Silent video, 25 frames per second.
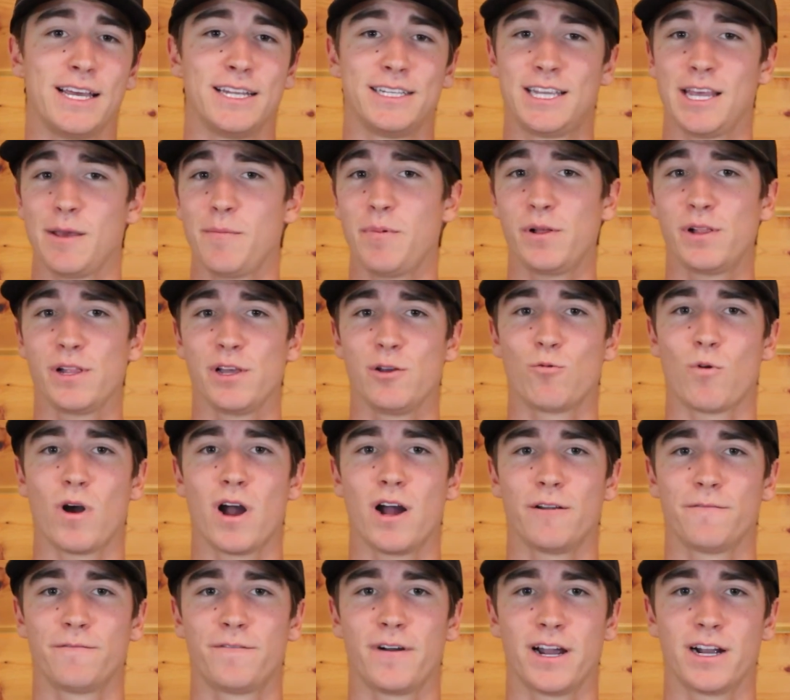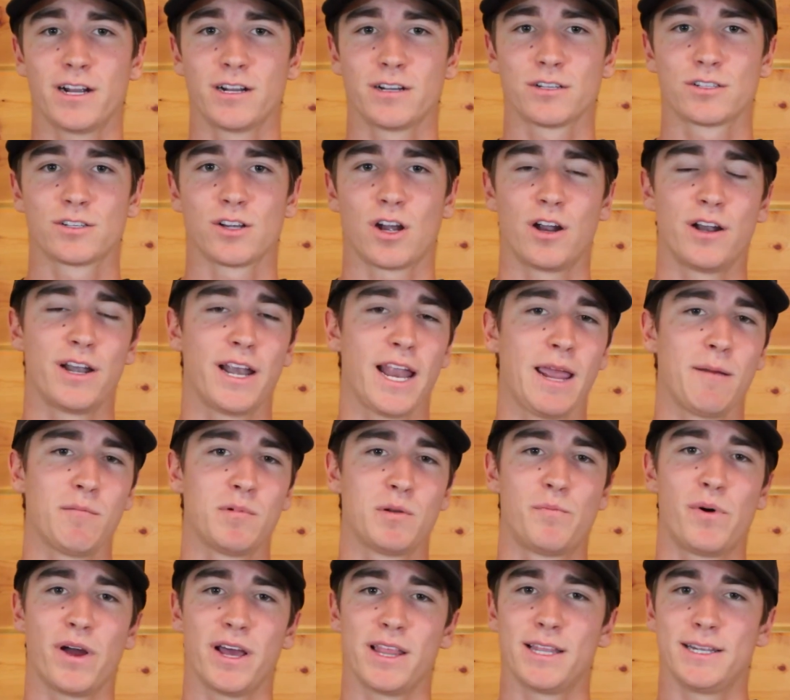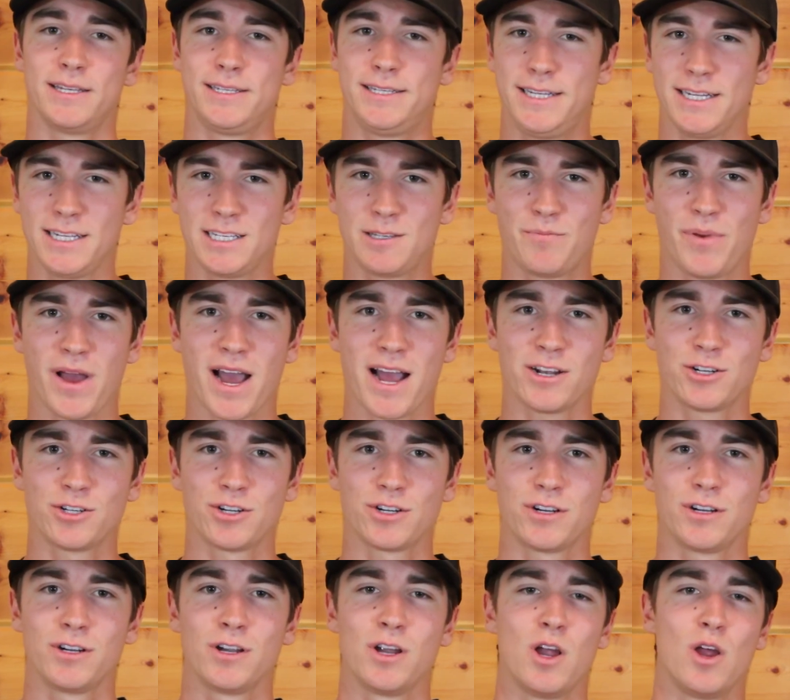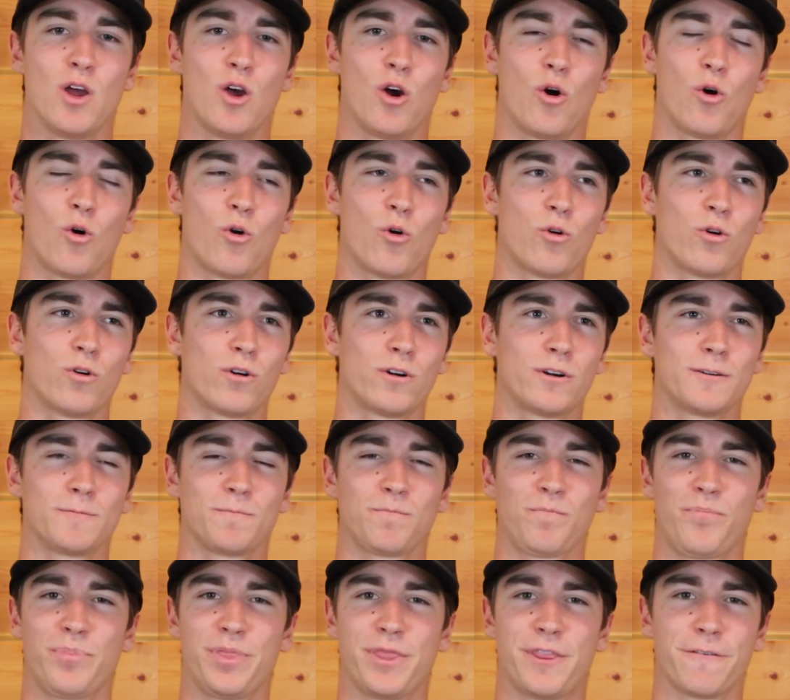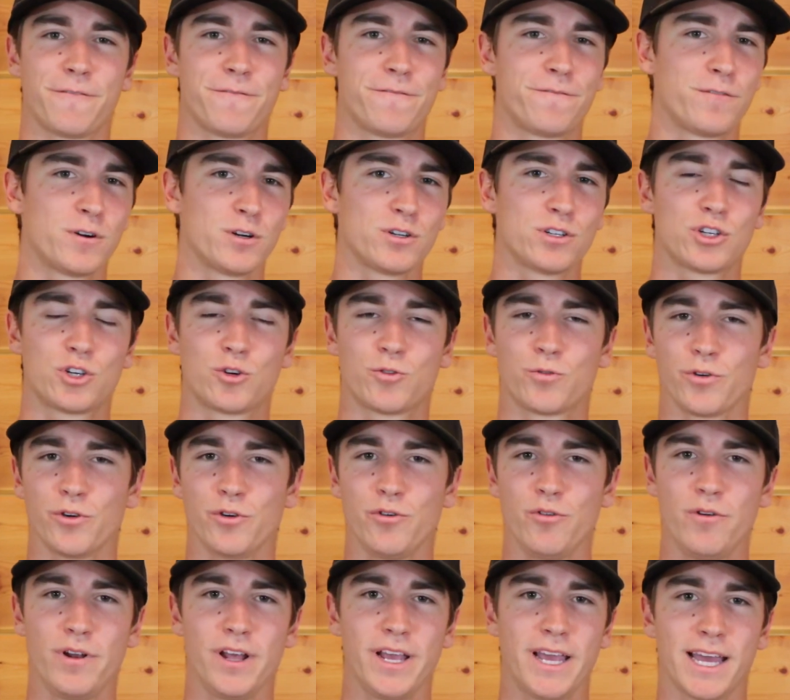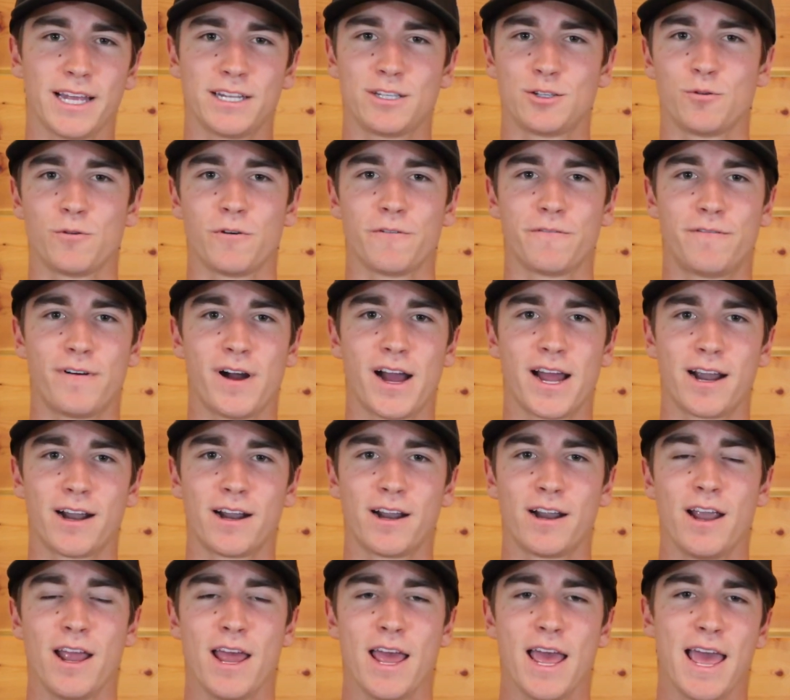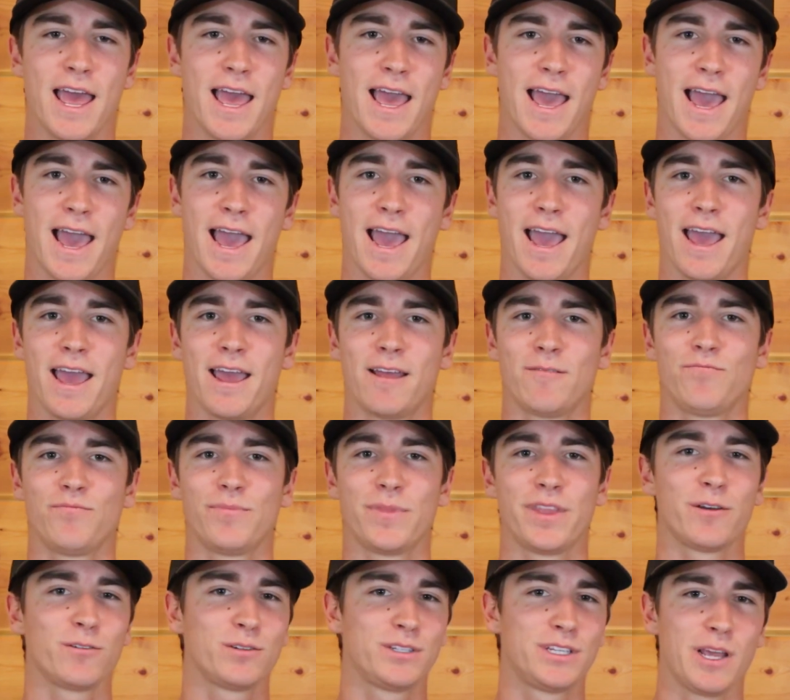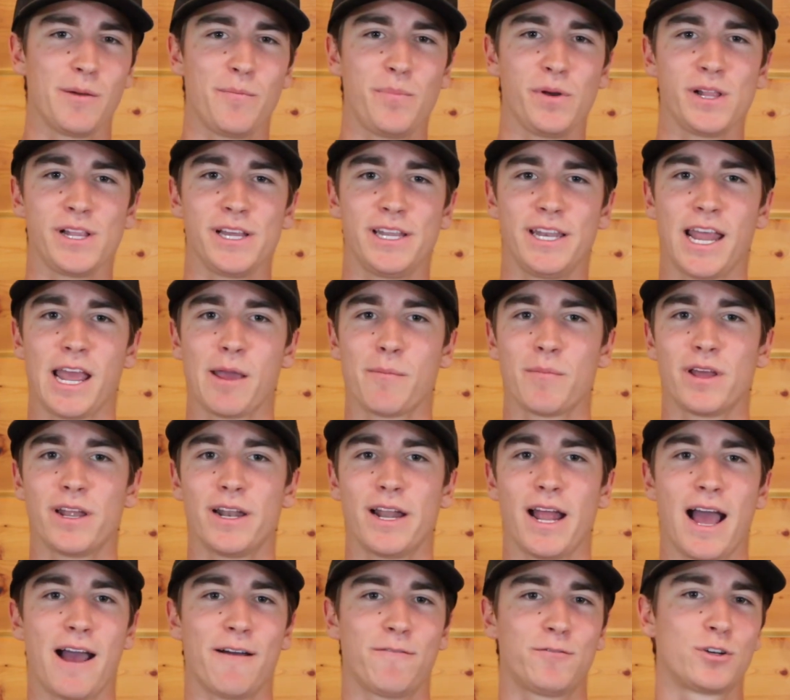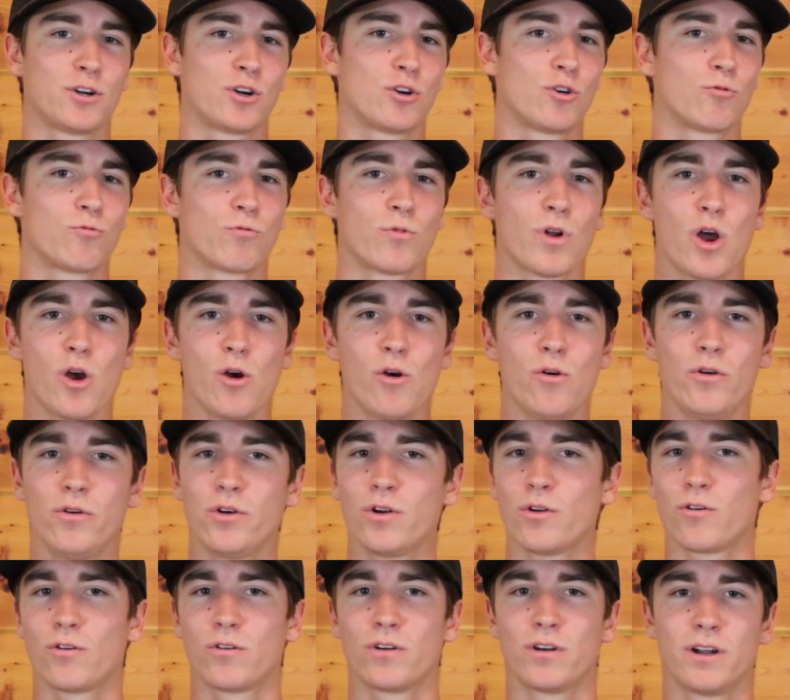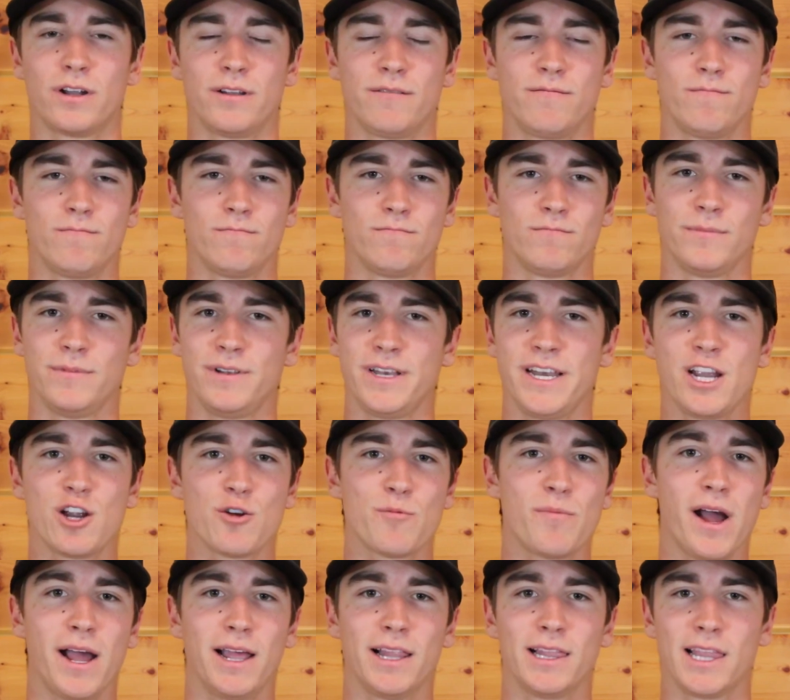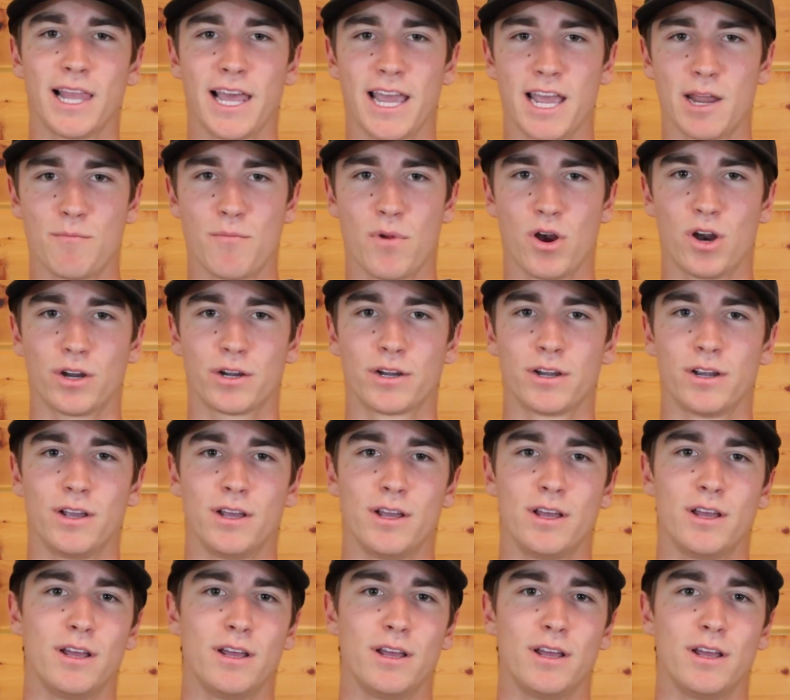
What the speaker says: Typically, wildfires are named by the dispatcher or the first crew to get to a fire, and they'll typically name it after a road or a nearby landmark.